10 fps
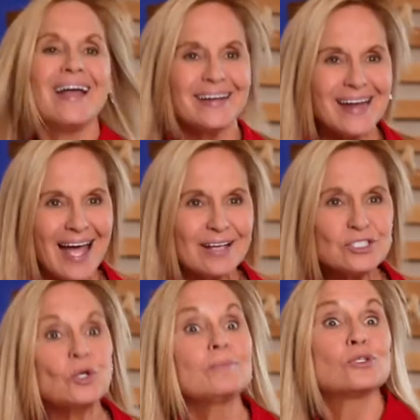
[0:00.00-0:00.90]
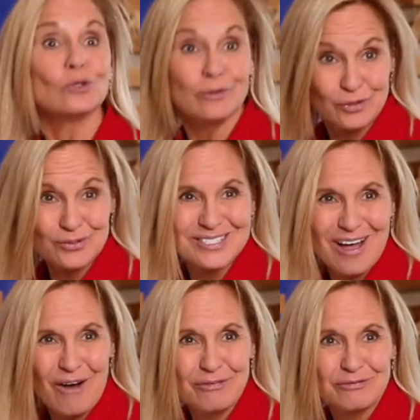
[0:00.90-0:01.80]
and as you observe
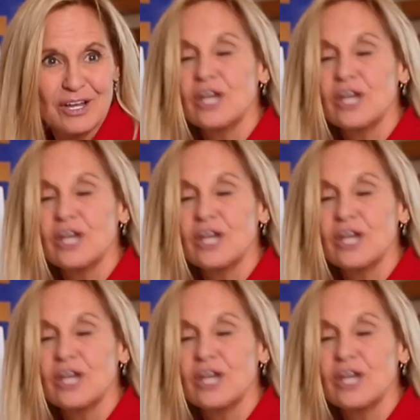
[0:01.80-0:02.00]
yourself,